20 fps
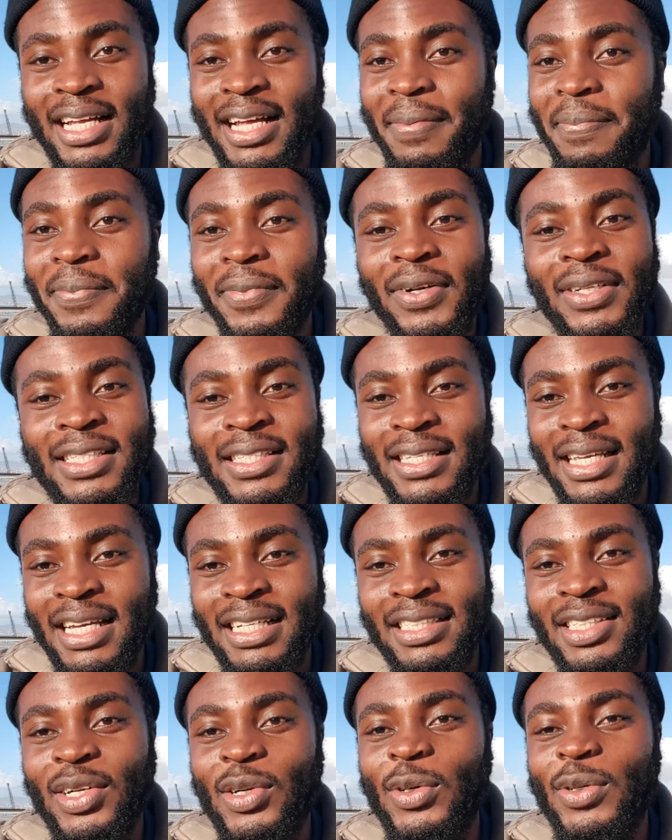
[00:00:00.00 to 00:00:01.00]
I'm not
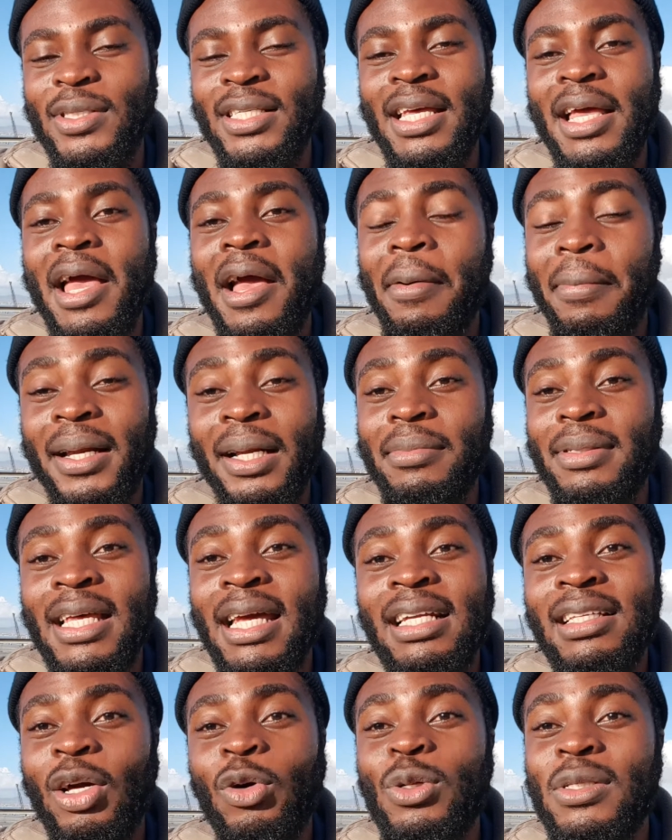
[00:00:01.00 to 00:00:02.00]
saying don't, but I'm
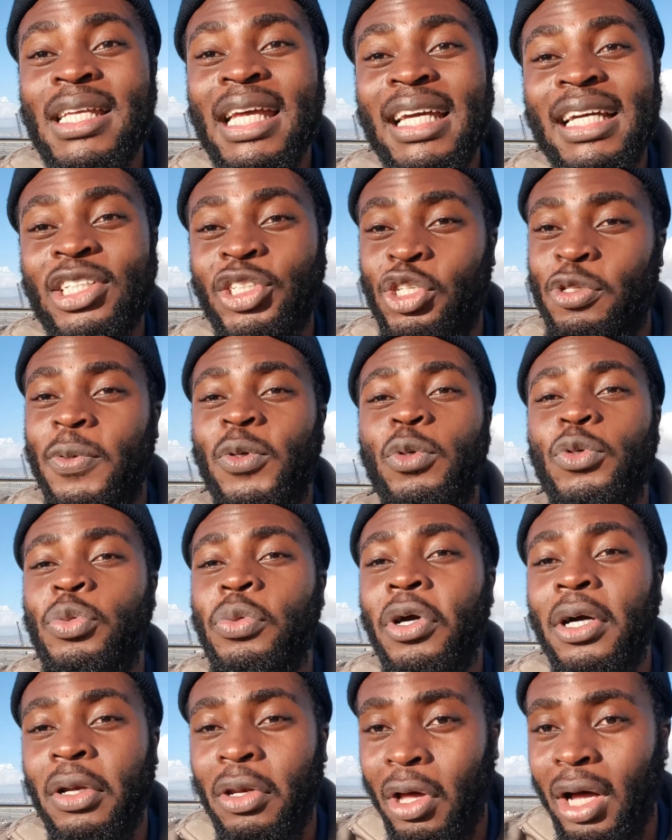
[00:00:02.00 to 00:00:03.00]
saying don't take it just because
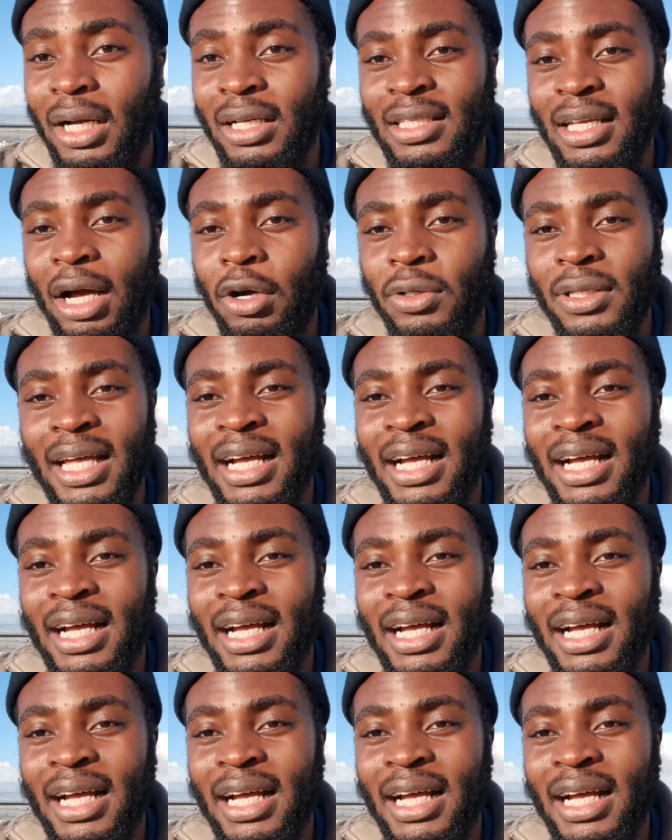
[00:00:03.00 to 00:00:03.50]
we're on lockdown.